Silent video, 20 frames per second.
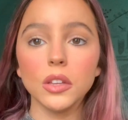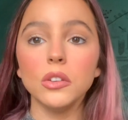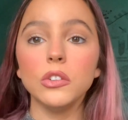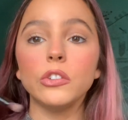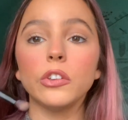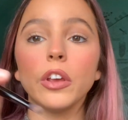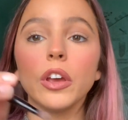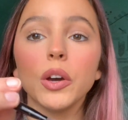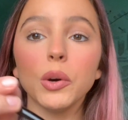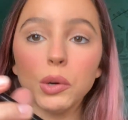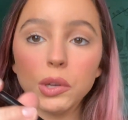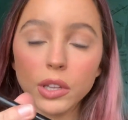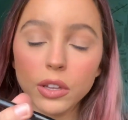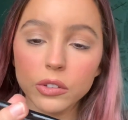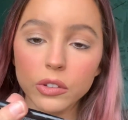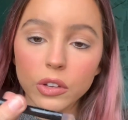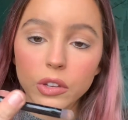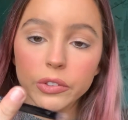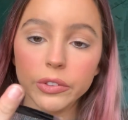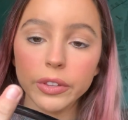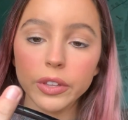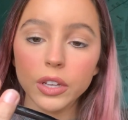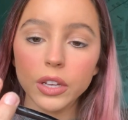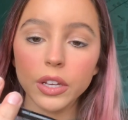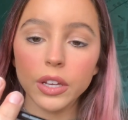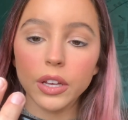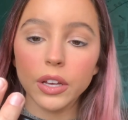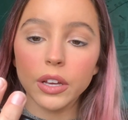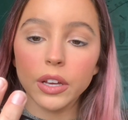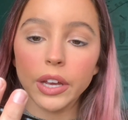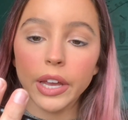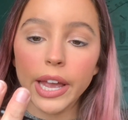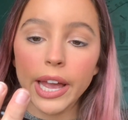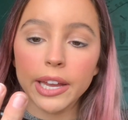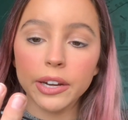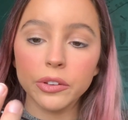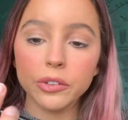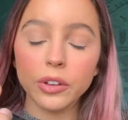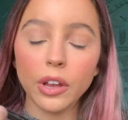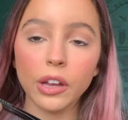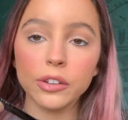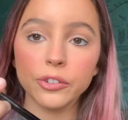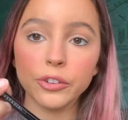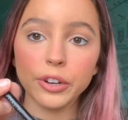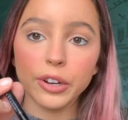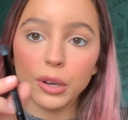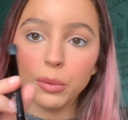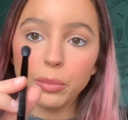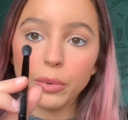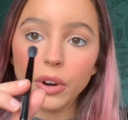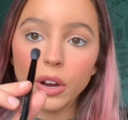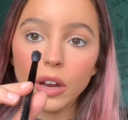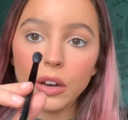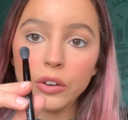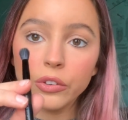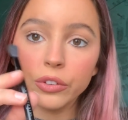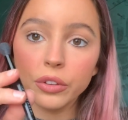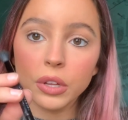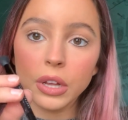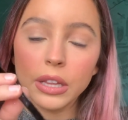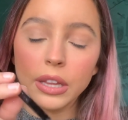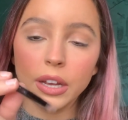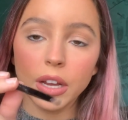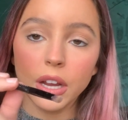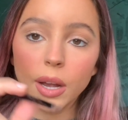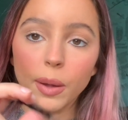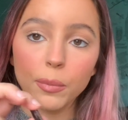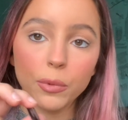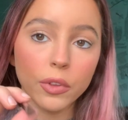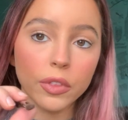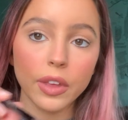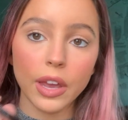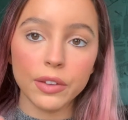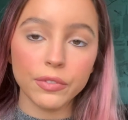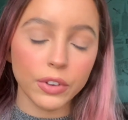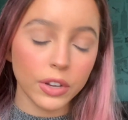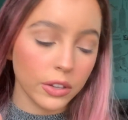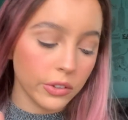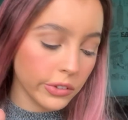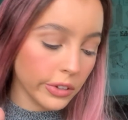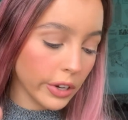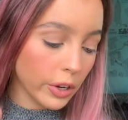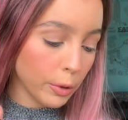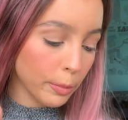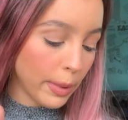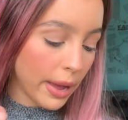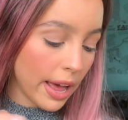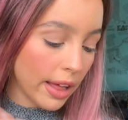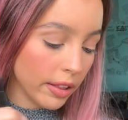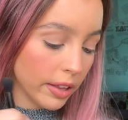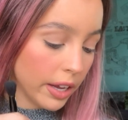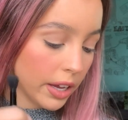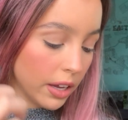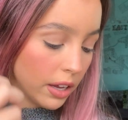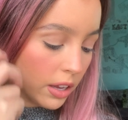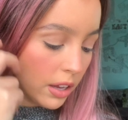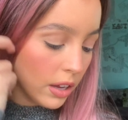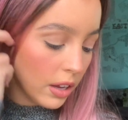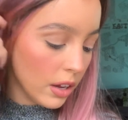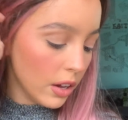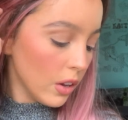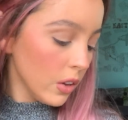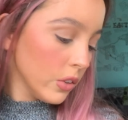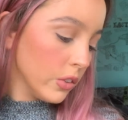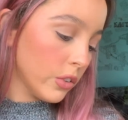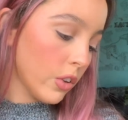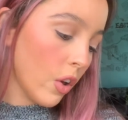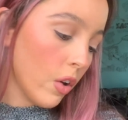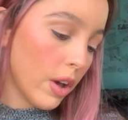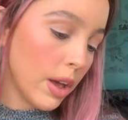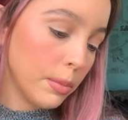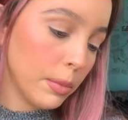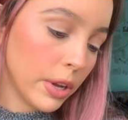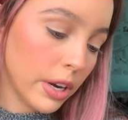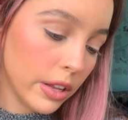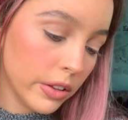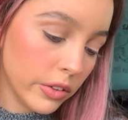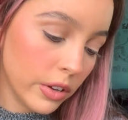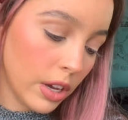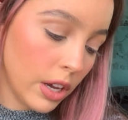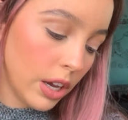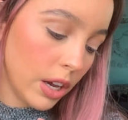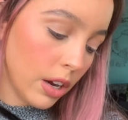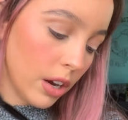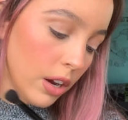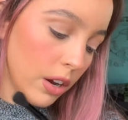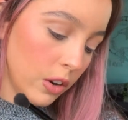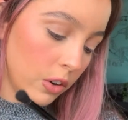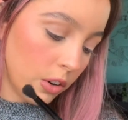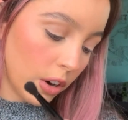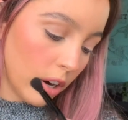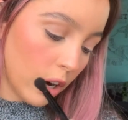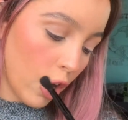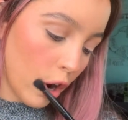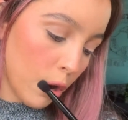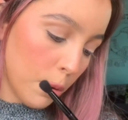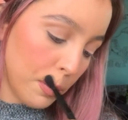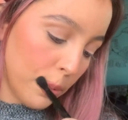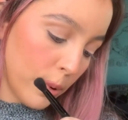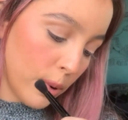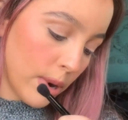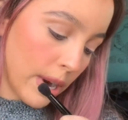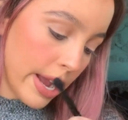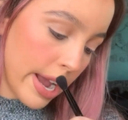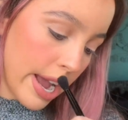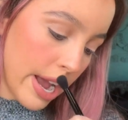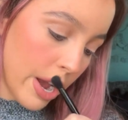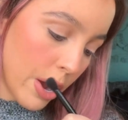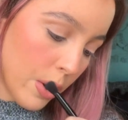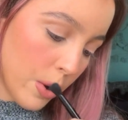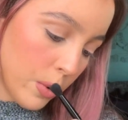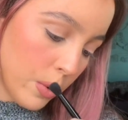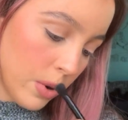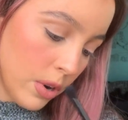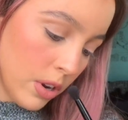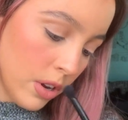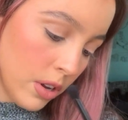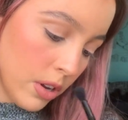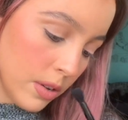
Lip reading: So this is the Anastasia brush that like comes with every single palette. So I'm gonna take a darker brown.